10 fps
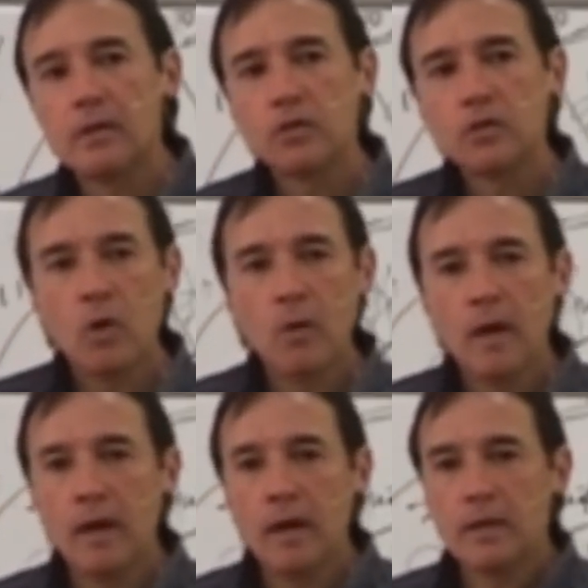
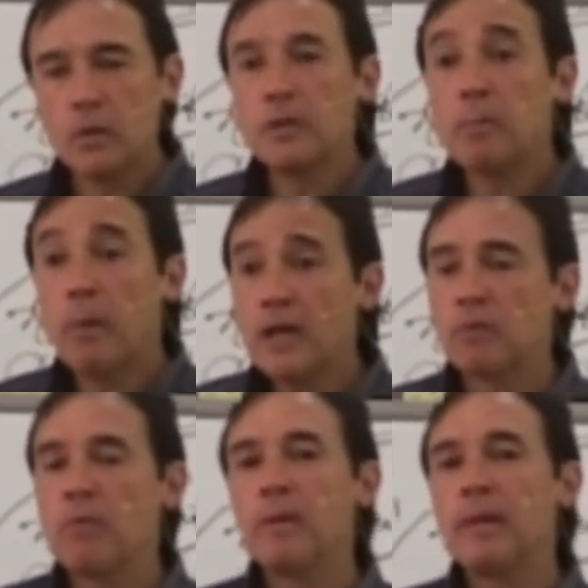So it's
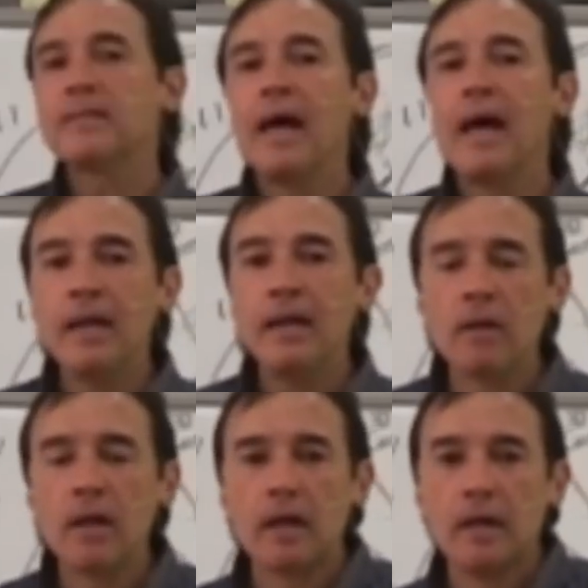possible, but it's highly
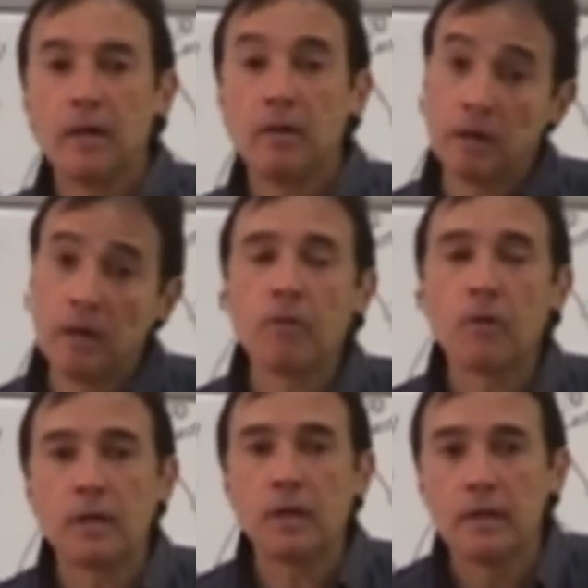unlikely,
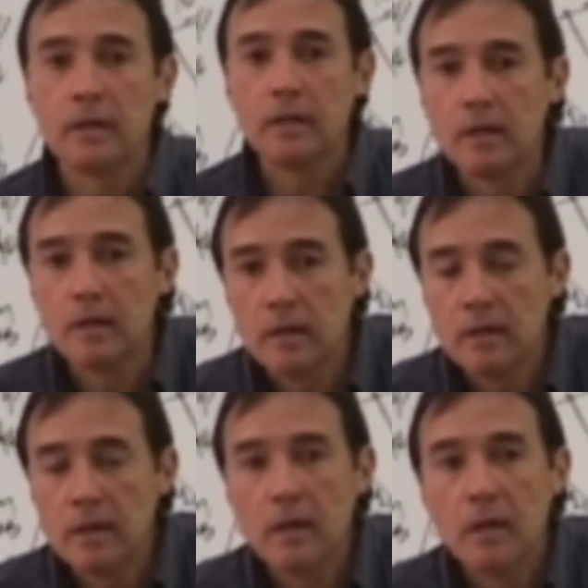unfortunately.
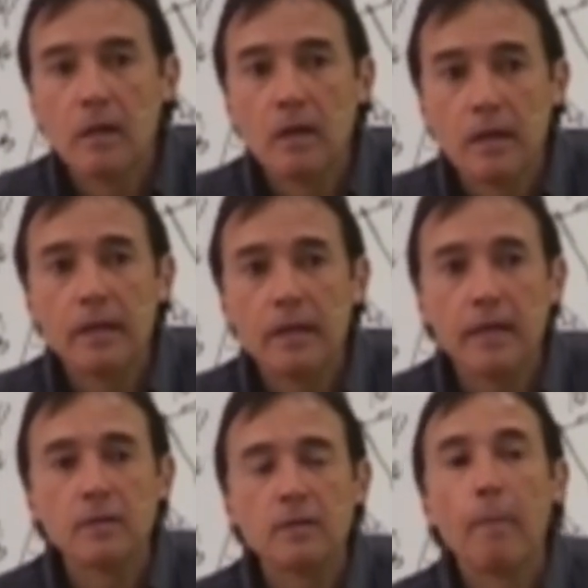Yeah.